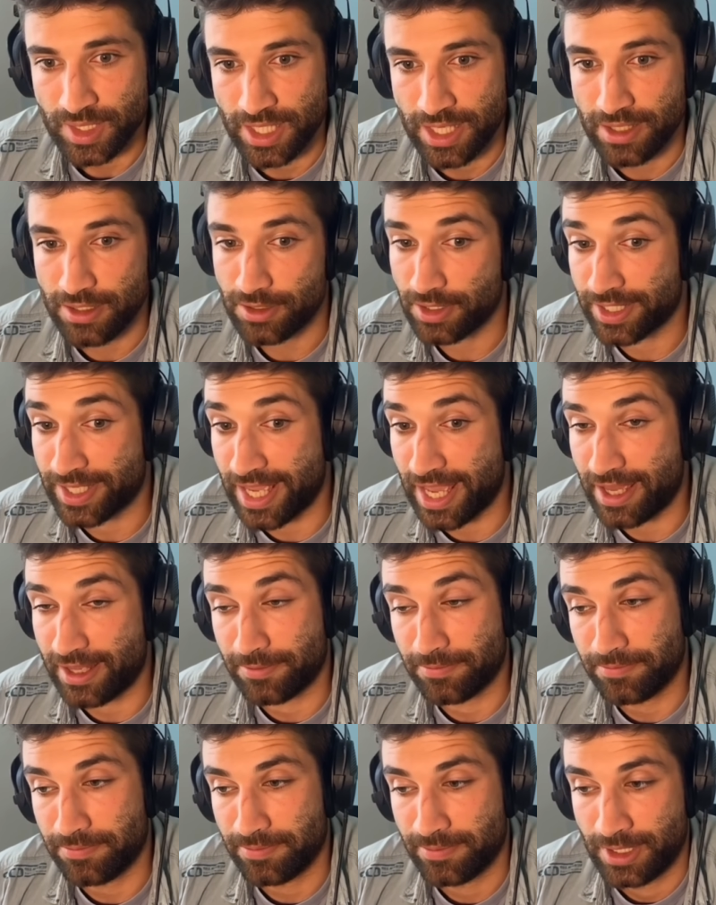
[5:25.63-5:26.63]
Here
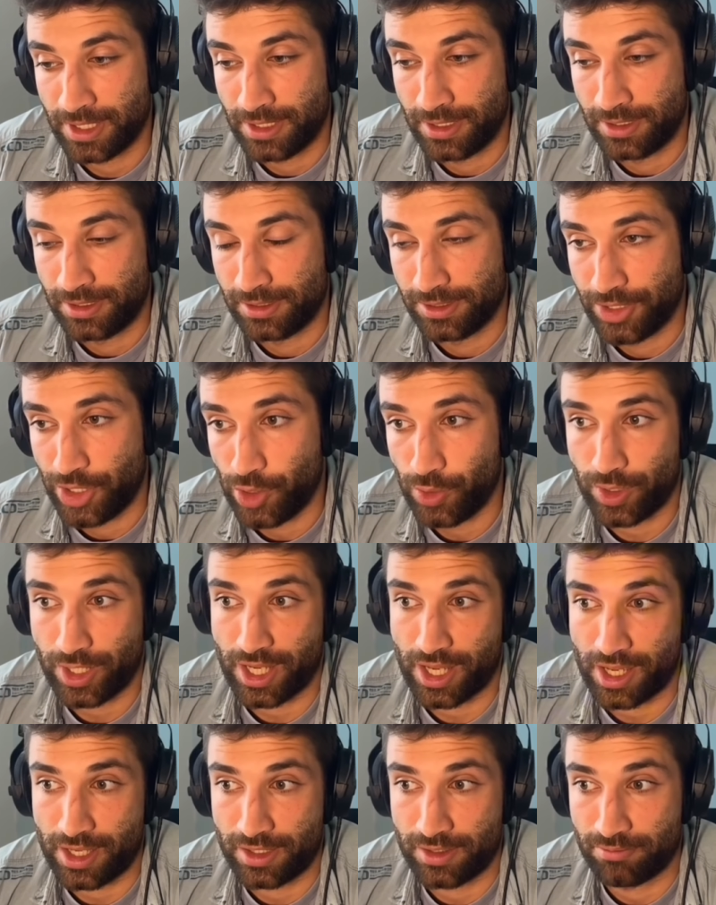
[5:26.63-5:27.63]
again, you
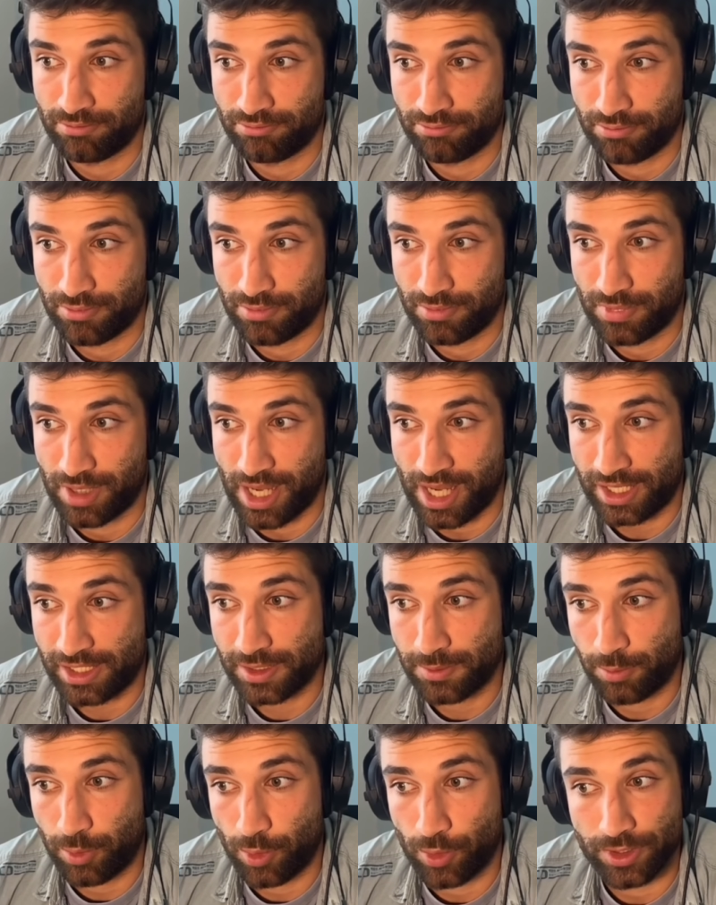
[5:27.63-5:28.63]
can
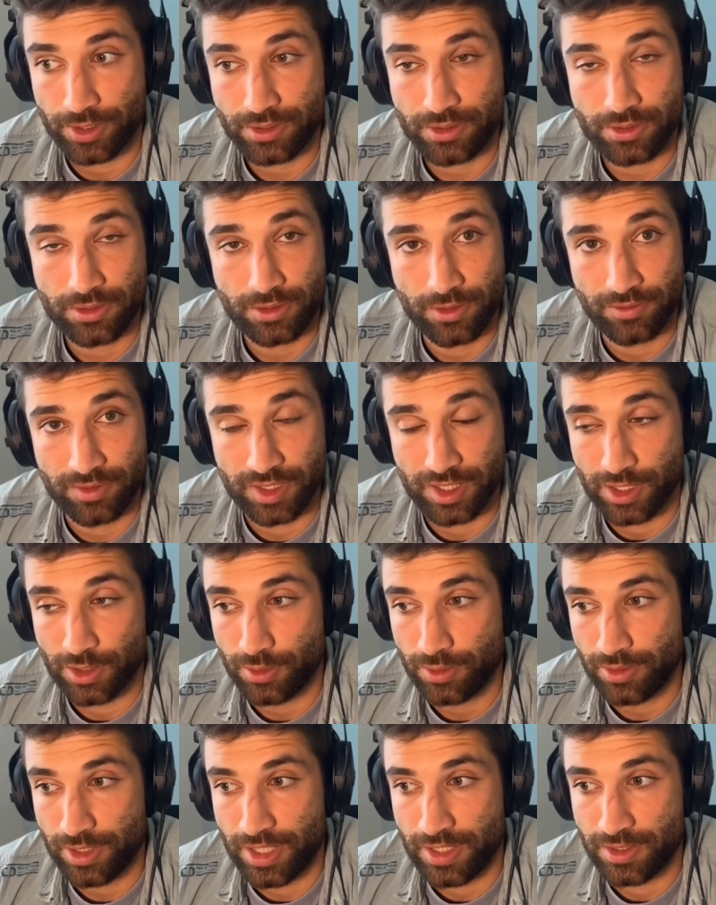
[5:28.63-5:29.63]
export the
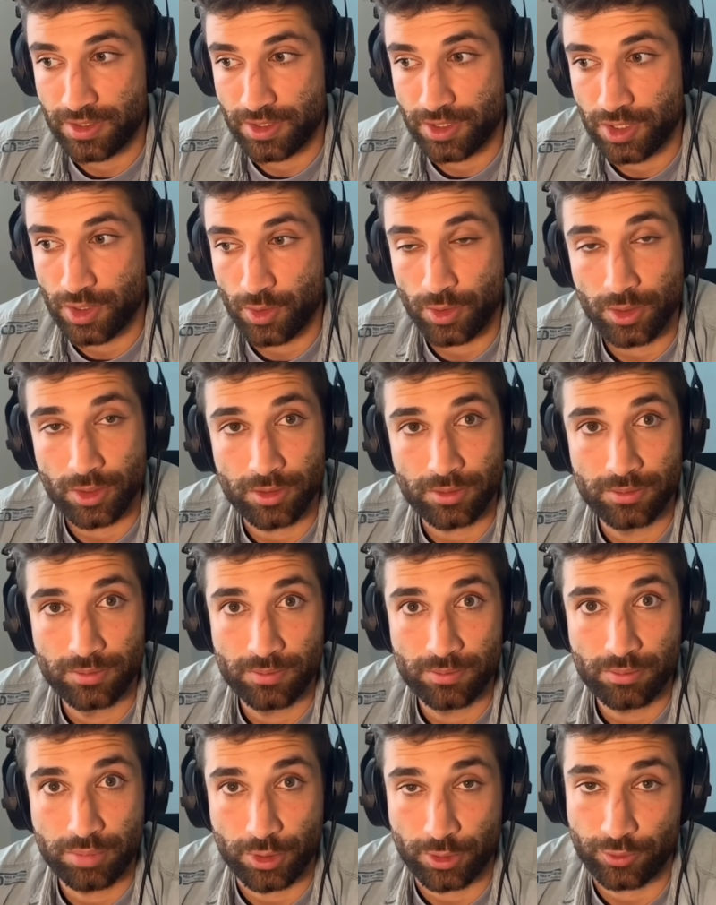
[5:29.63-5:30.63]
video into your
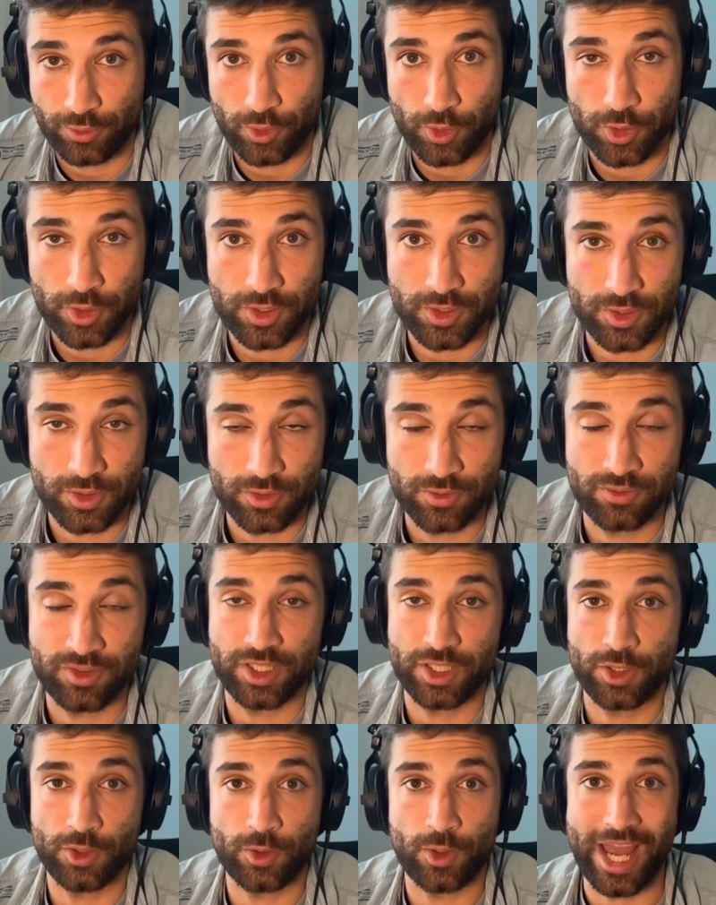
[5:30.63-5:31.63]
preferred
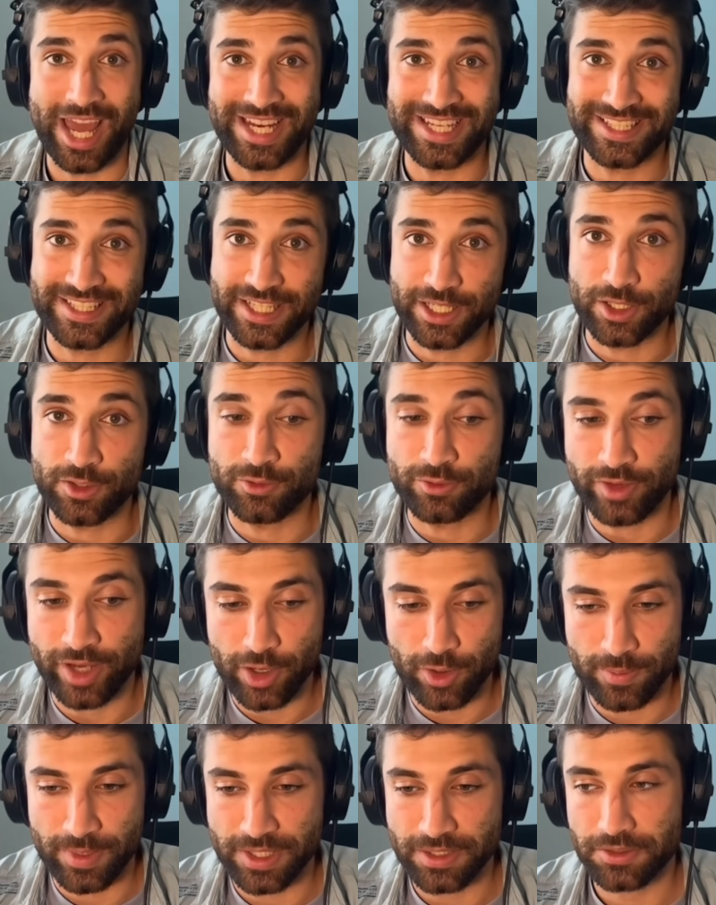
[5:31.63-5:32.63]
video editing
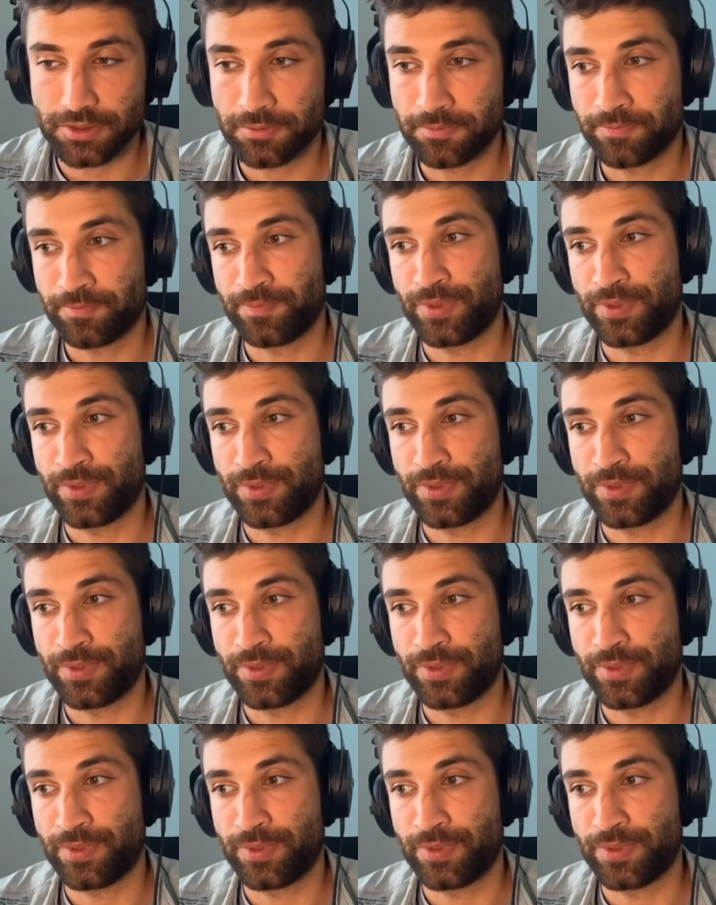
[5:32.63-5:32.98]
environment,